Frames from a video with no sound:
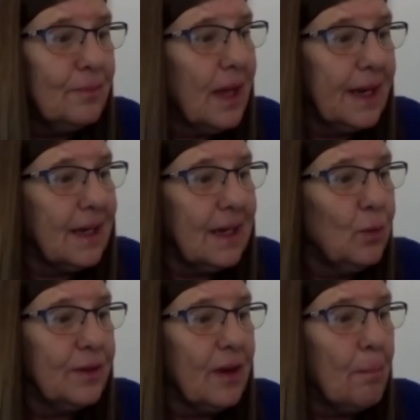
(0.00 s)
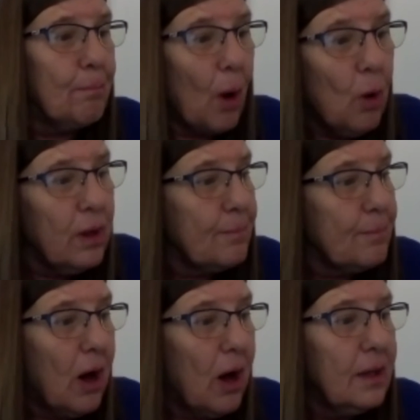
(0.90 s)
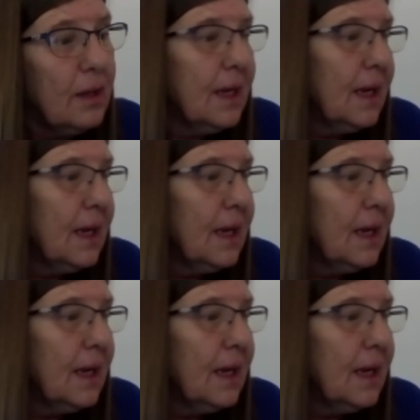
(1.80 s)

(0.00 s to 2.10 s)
like he was a bowling ball,